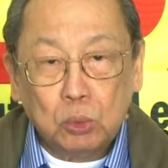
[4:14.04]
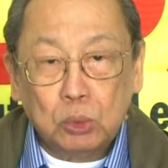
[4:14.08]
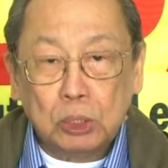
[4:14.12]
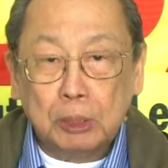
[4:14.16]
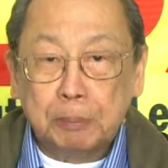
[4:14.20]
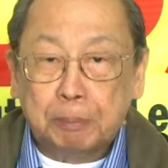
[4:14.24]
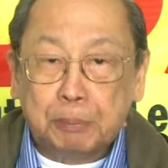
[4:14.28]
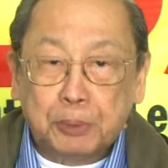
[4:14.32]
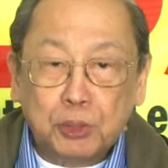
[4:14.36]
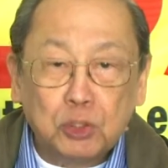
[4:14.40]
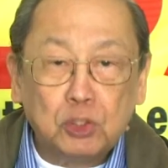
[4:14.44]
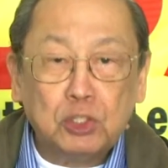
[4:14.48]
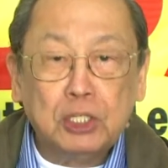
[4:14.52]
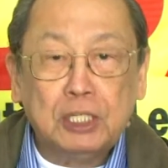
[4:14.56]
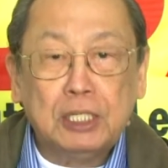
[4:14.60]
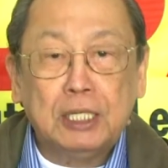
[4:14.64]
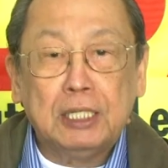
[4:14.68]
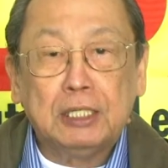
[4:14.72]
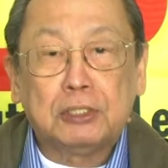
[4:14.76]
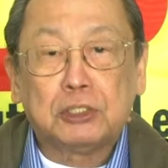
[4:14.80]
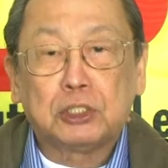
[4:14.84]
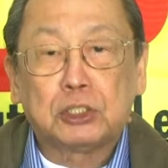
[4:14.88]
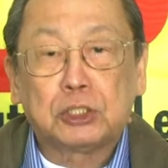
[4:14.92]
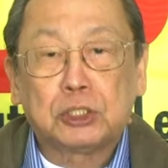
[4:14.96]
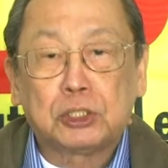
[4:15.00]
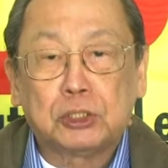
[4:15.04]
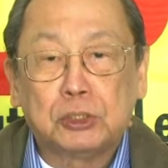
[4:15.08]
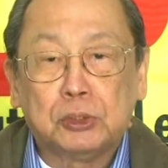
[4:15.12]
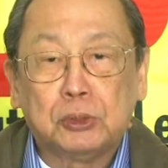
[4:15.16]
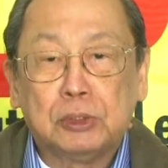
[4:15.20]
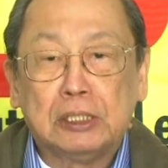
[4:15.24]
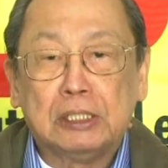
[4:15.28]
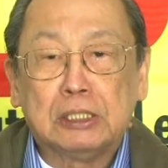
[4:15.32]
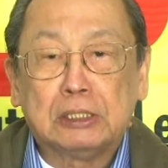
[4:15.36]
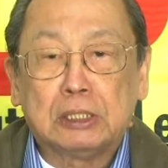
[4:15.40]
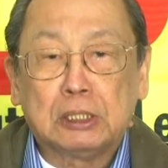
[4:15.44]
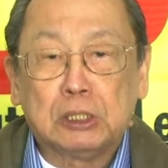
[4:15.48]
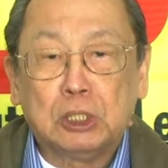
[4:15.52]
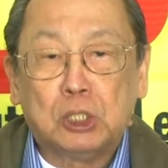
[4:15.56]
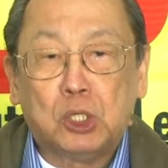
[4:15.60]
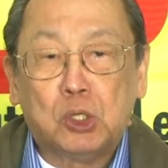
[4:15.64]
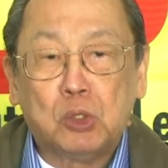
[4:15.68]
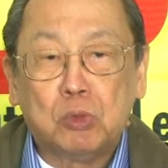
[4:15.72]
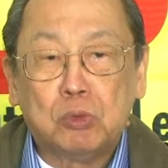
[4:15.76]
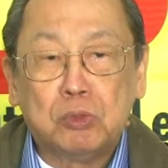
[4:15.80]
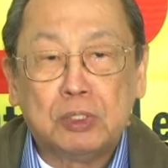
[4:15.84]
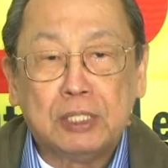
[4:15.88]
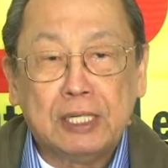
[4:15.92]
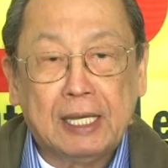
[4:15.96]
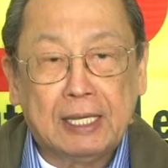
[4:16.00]
repudiate student
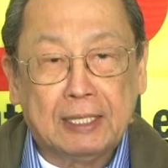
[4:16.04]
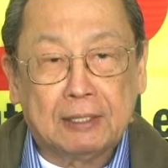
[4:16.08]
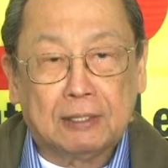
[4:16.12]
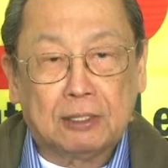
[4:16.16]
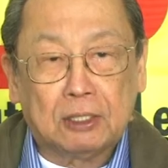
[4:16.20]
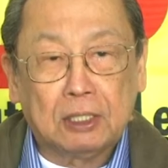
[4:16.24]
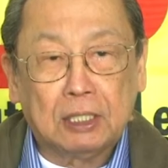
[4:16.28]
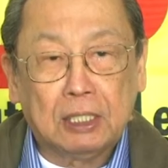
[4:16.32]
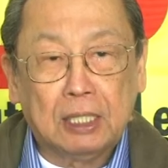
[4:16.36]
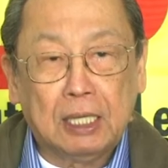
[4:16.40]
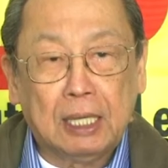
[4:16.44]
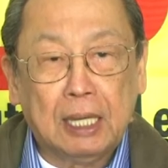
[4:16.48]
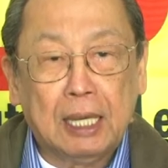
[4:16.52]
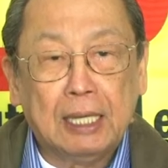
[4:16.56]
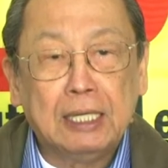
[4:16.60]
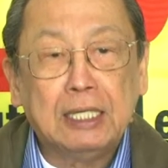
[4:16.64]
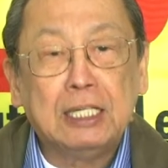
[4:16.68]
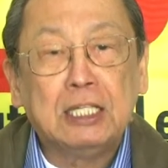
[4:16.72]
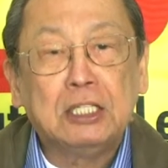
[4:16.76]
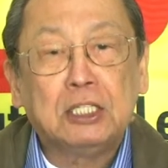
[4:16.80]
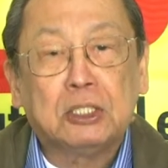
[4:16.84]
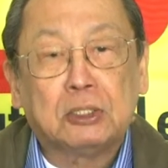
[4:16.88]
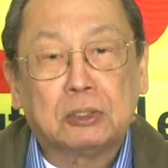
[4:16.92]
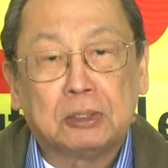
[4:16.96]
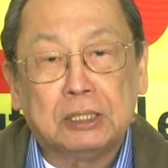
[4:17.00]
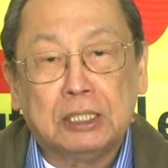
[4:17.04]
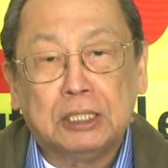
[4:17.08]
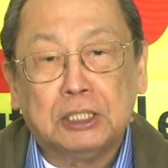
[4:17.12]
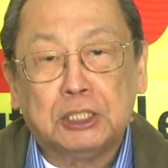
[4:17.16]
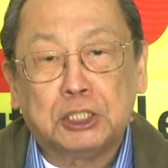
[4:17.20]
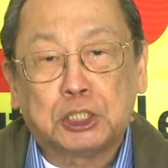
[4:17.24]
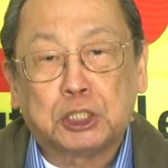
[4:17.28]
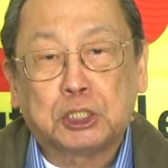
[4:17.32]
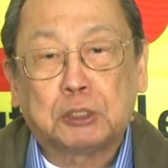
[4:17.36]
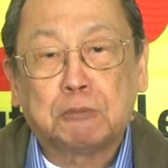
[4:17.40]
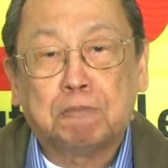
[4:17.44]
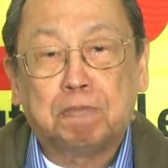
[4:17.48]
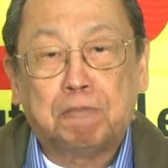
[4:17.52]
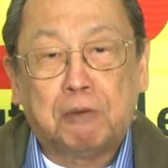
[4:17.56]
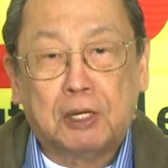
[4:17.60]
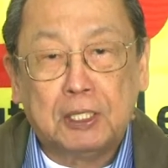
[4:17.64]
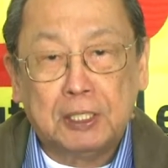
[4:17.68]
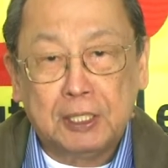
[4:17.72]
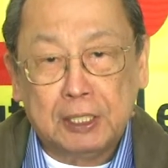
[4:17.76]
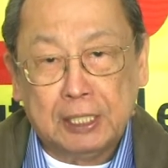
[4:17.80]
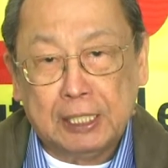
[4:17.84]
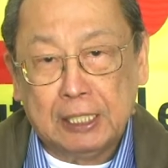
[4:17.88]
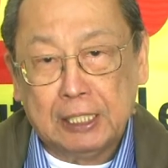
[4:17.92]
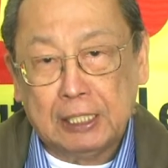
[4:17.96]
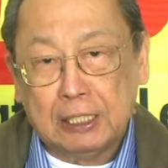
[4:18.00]
loan debt and increase
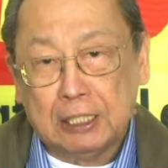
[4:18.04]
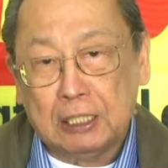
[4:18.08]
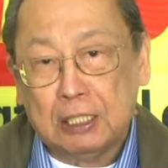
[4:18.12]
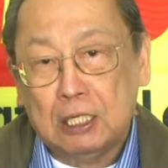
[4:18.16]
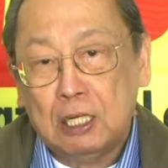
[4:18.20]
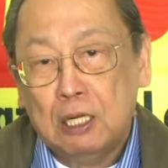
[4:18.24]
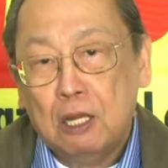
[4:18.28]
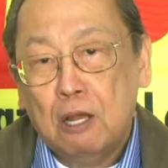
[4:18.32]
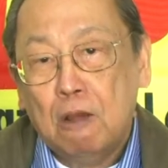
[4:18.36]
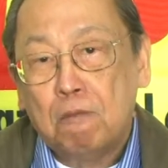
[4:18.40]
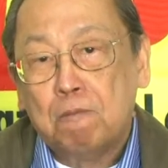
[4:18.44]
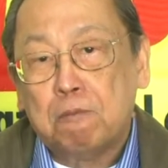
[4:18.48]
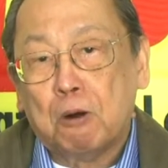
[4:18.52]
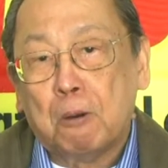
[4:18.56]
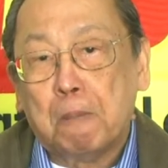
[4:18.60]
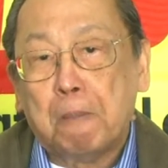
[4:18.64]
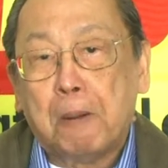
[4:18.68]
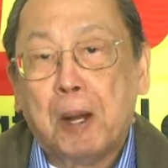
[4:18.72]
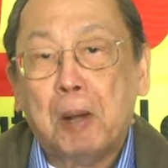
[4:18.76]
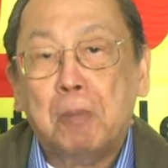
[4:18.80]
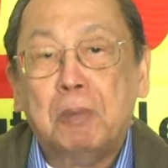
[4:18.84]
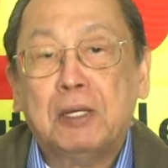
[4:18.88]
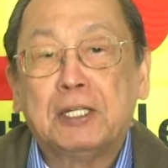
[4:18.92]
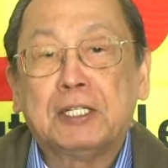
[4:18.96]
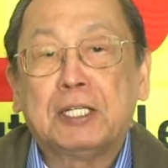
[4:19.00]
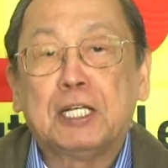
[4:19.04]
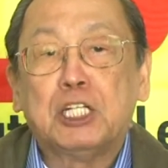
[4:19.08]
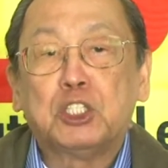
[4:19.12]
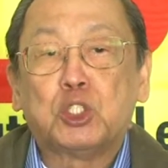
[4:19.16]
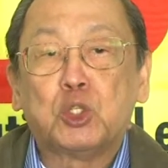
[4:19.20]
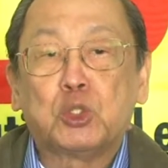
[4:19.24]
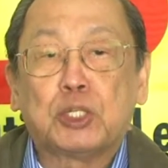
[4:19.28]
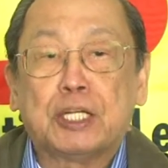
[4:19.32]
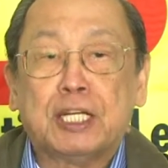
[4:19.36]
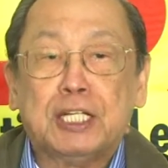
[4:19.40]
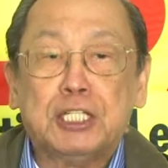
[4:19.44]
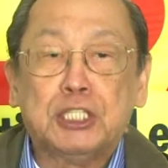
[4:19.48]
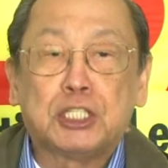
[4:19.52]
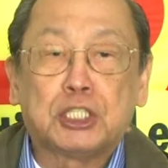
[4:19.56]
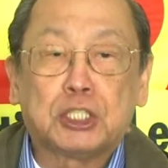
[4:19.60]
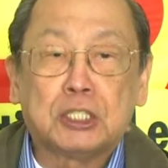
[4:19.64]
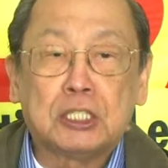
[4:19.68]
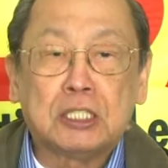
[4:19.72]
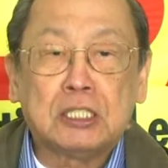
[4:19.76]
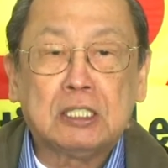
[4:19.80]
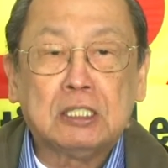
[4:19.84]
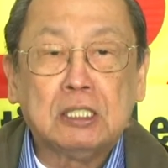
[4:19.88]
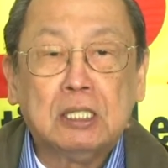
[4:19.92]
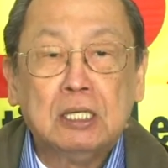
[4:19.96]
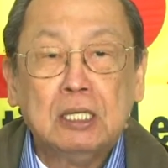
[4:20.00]
funding for public
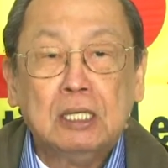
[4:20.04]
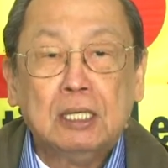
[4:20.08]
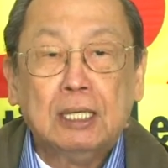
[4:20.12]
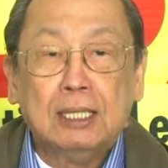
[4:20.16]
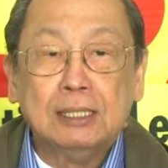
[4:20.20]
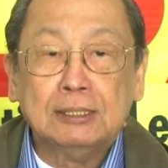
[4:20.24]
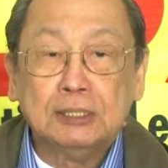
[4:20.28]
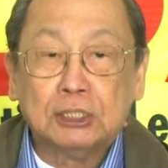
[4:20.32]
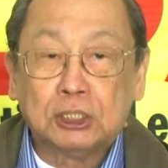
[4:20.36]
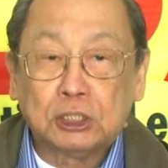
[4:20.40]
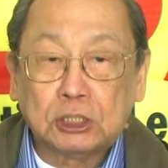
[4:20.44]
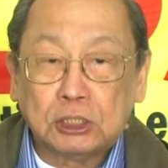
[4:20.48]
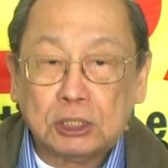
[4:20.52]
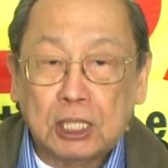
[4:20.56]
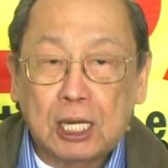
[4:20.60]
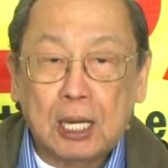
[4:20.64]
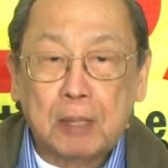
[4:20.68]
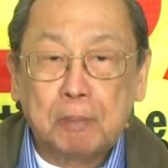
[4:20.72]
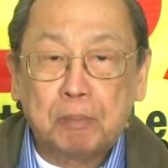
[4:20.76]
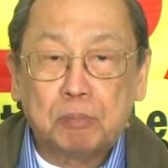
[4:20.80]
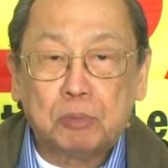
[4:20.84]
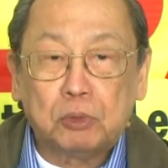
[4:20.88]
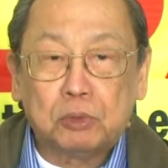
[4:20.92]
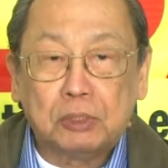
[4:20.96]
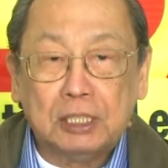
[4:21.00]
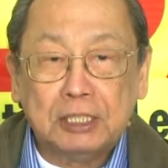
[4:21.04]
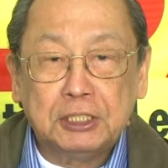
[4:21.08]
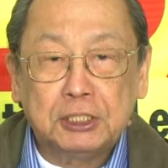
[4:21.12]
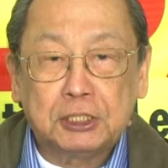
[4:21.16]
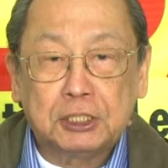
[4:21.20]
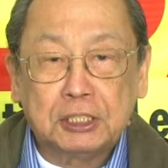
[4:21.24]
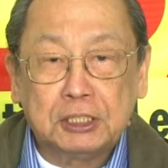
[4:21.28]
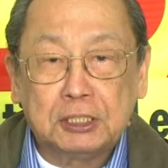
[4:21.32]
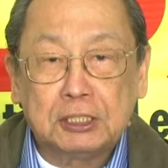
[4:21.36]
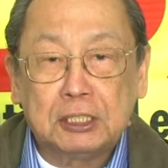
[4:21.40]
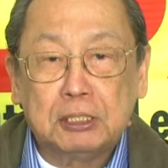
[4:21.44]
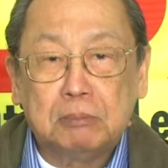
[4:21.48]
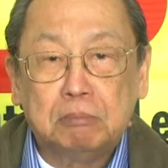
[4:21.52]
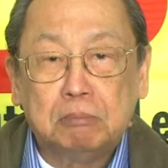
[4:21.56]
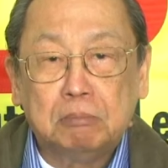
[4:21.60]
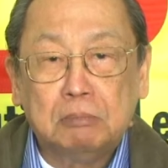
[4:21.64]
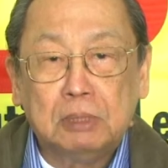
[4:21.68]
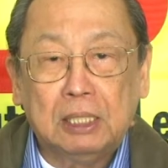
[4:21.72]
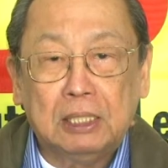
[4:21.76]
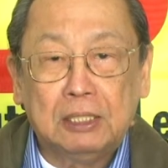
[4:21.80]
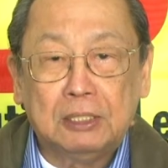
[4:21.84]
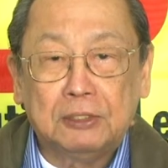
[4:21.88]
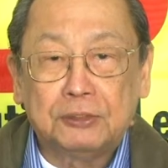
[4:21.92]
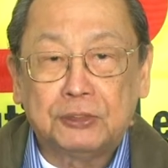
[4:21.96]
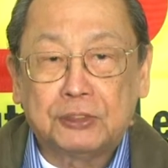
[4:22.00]
education and stop
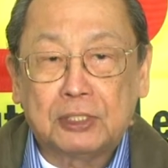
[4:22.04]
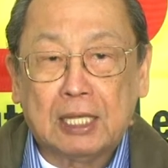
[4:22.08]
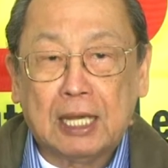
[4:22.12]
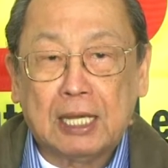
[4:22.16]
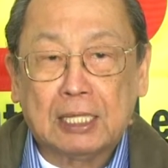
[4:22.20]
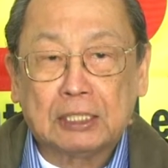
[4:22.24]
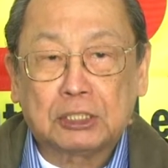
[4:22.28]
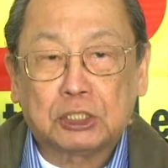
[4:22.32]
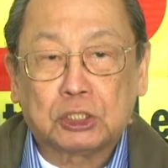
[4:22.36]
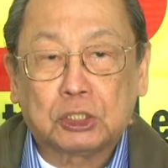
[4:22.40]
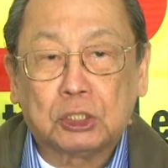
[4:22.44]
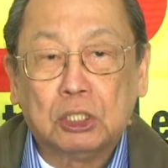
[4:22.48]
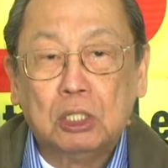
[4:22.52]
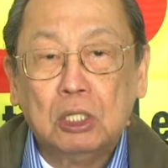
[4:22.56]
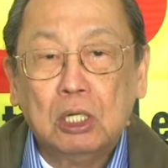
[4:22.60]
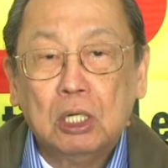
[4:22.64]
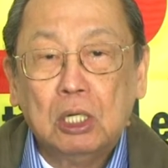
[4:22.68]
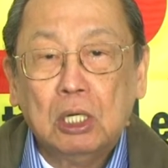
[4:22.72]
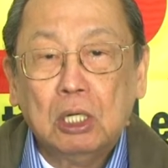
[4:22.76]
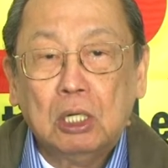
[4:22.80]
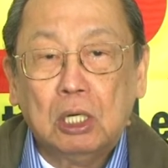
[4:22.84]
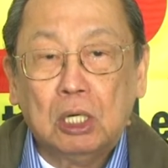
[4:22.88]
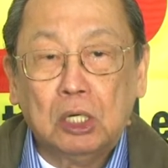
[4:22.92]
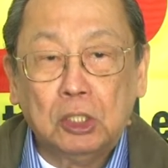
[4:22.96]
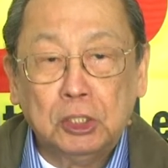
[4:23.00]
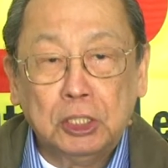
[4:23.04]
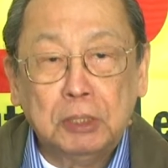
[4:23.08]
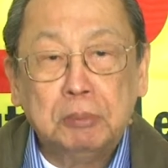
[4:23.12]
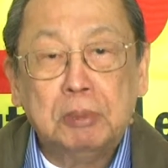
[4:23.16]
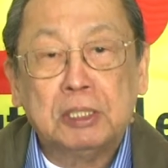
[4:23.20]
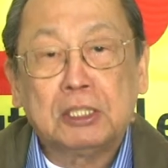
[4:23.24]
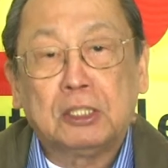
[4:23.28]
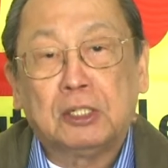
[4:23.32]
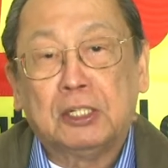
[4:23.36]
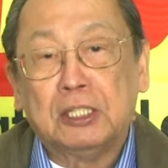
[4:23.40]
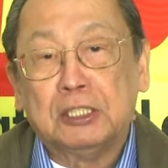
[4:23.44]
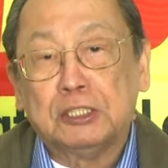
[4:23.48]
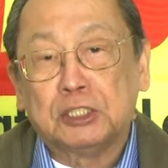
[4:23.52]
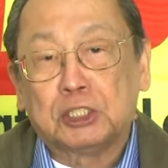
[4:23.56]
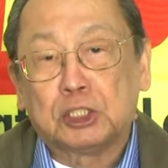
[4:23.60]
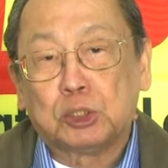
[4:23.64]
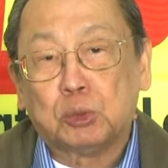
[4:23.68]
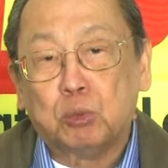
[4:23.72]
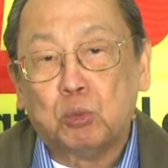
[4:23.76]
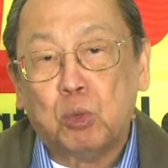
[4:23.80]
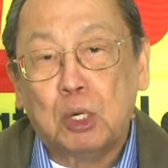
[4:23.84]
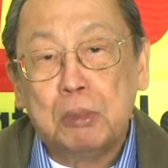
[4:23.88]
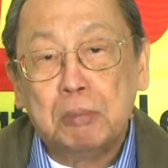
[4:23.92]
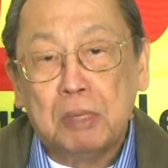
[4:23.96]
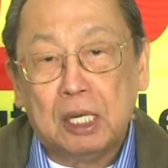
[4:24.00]
racism and attacks on
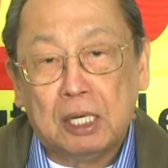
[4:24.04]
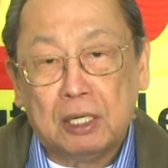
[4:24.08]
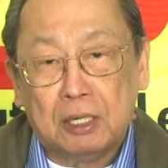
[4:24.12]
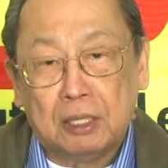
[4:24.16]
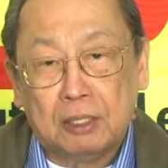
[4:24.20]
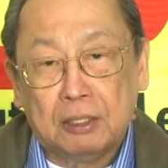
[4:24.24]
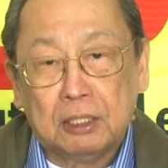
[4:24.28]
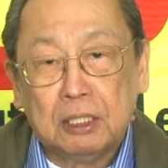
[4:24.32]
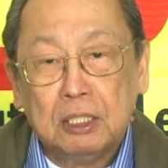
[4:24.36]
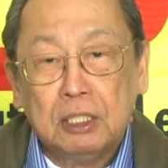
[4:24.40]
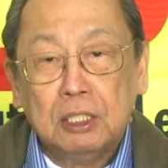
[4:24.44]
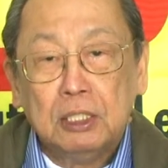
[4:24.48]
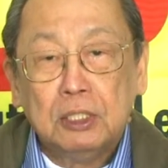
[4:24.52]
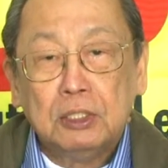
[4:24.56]
immigrants, women,